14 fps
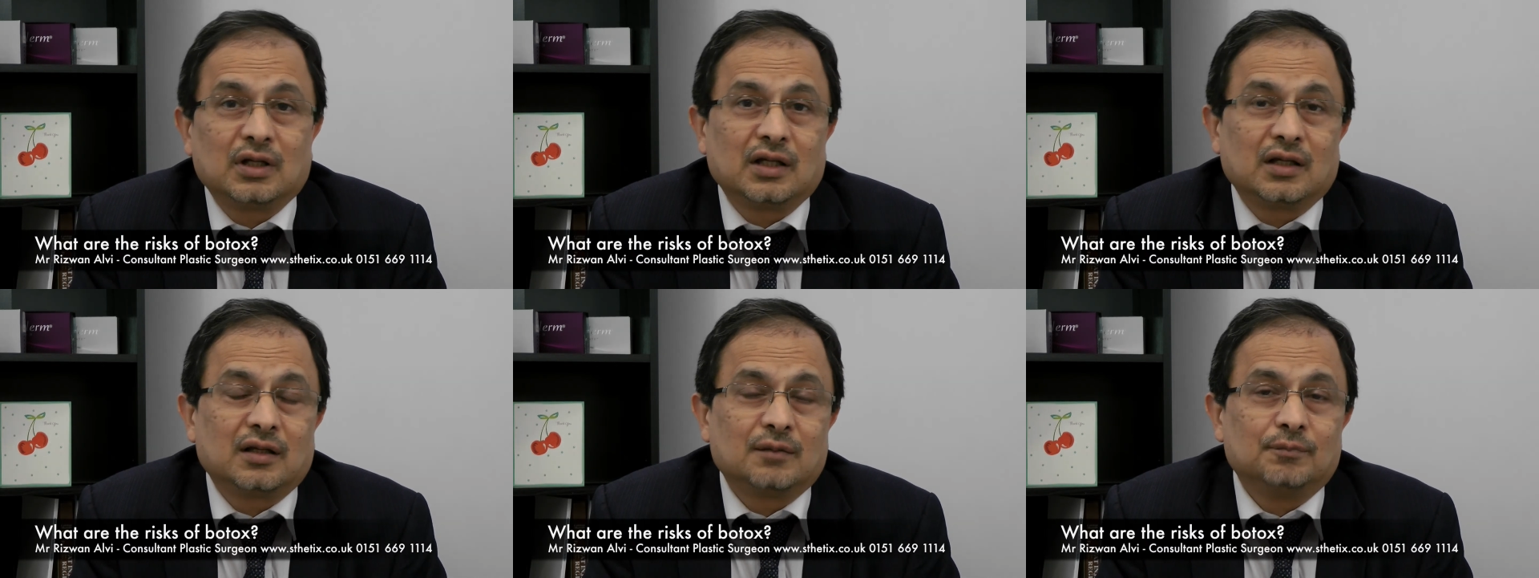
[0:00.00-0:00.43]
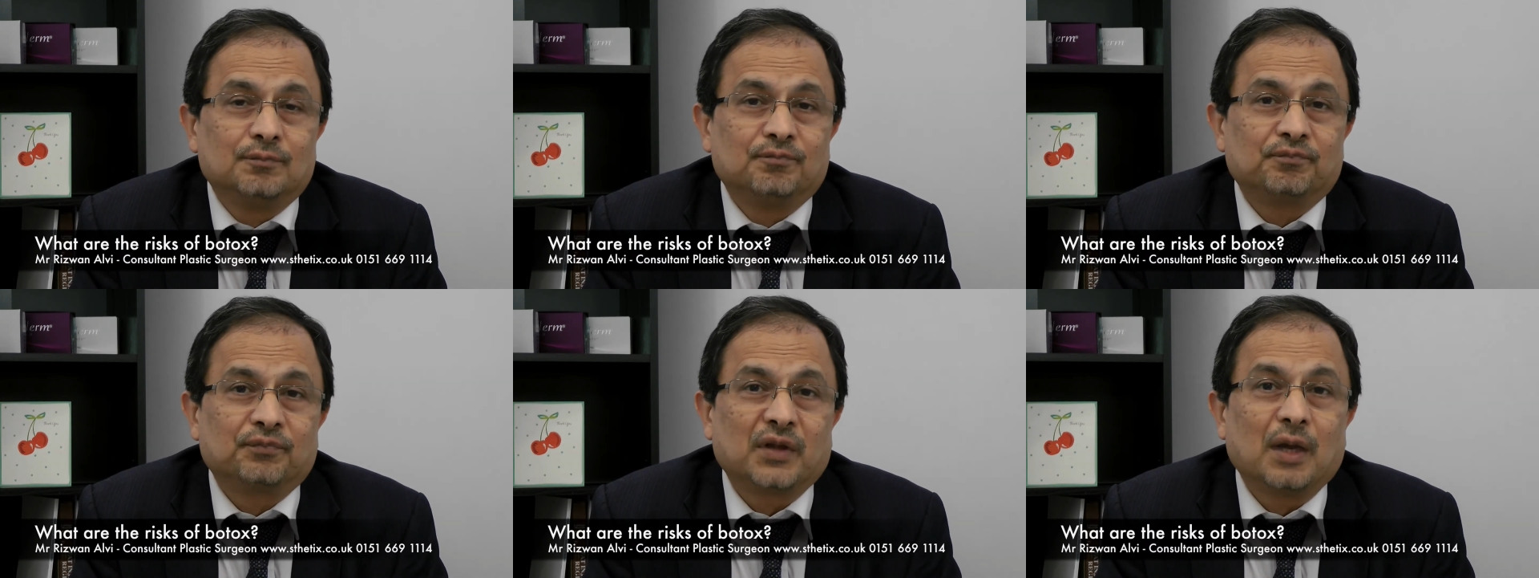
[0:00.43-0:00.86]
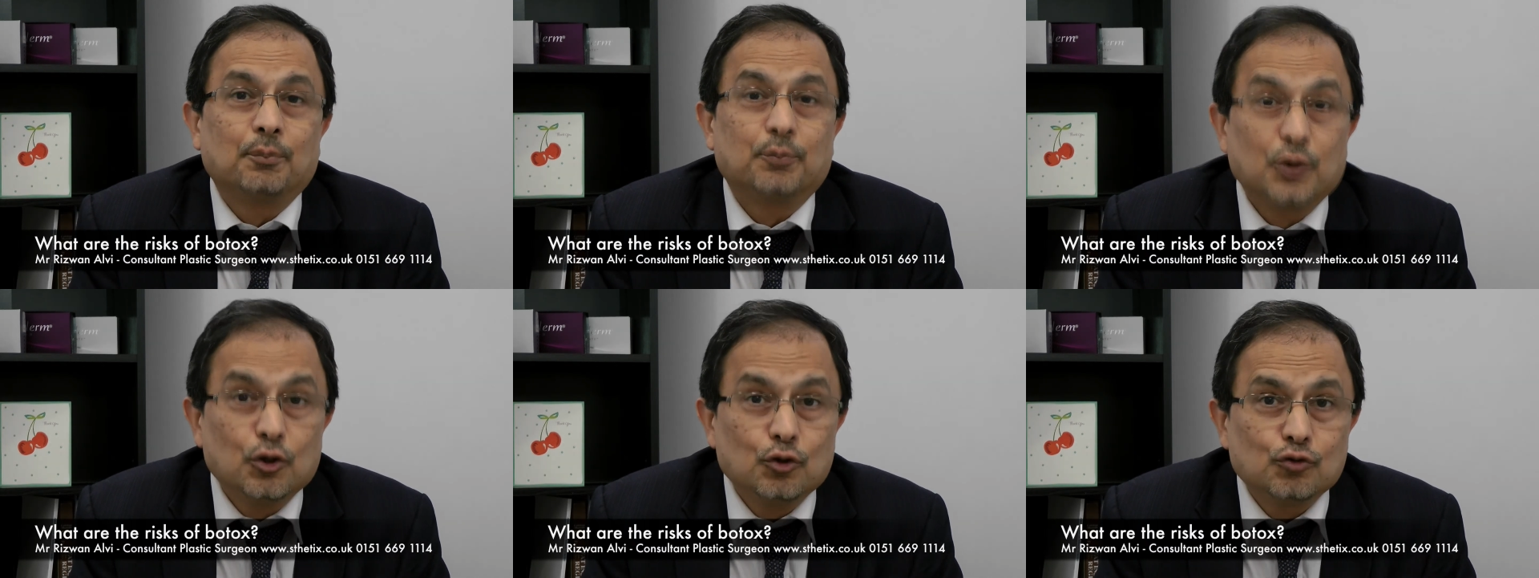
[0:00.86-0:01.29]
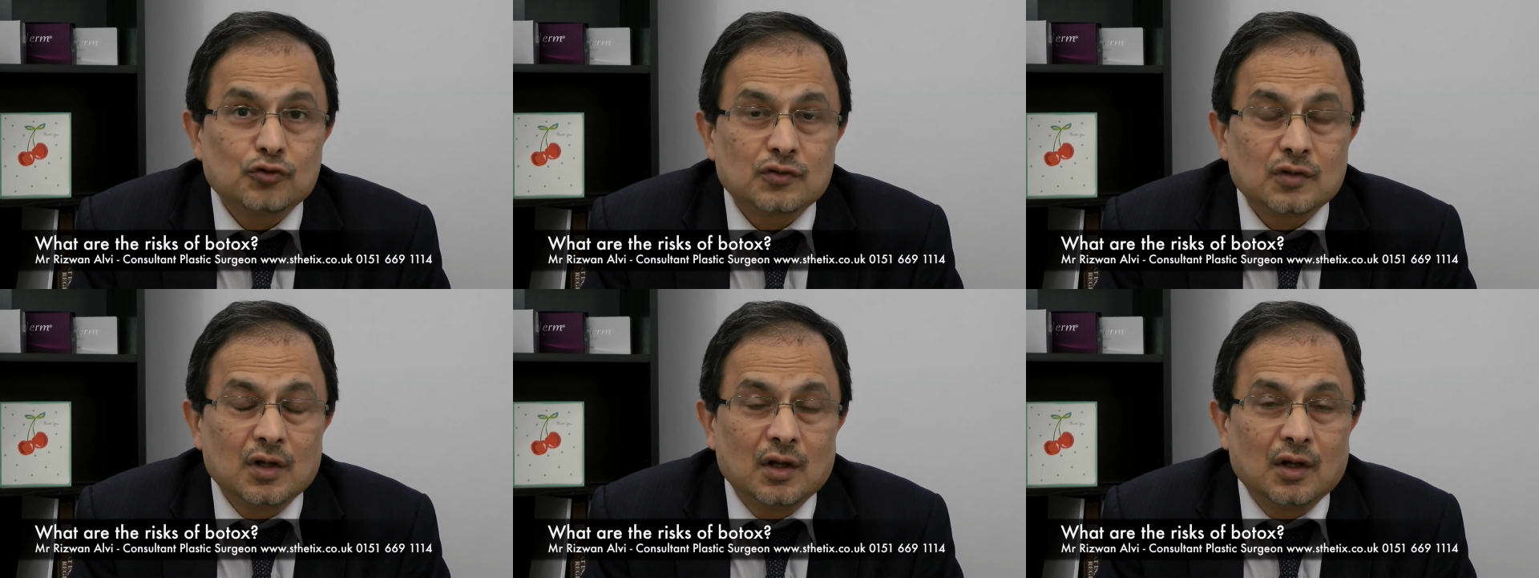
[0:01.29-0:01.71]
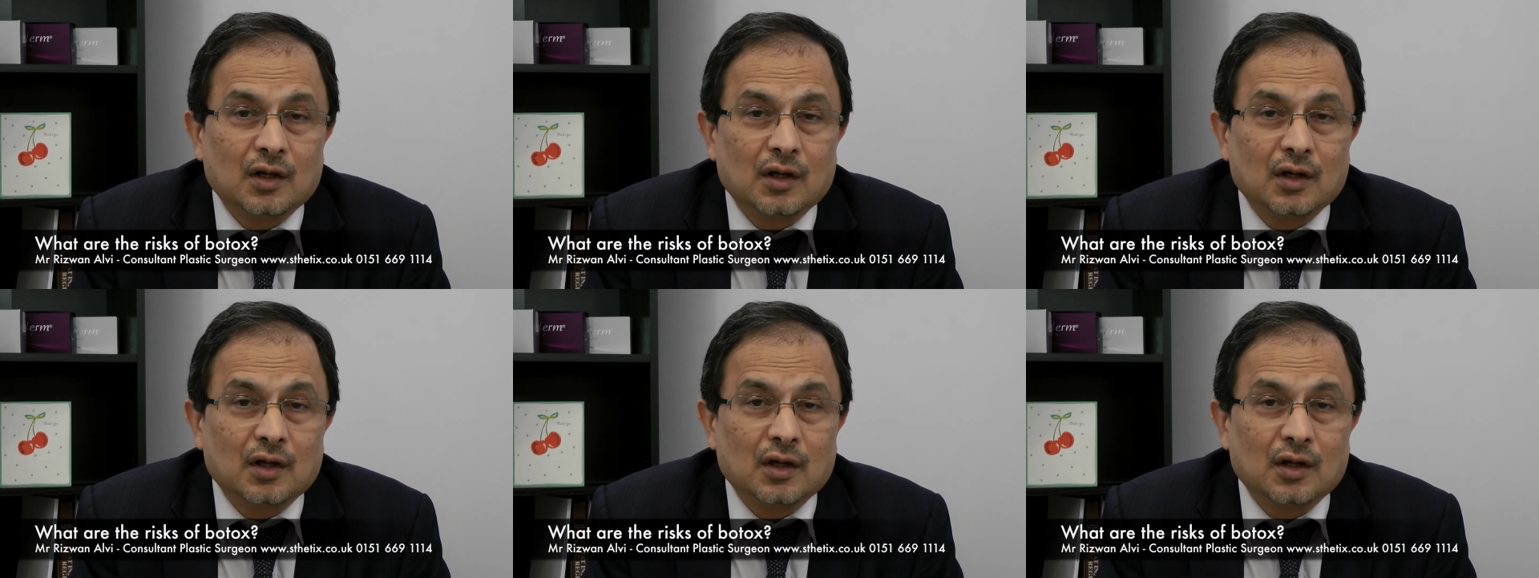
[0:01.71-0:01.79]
a bruise.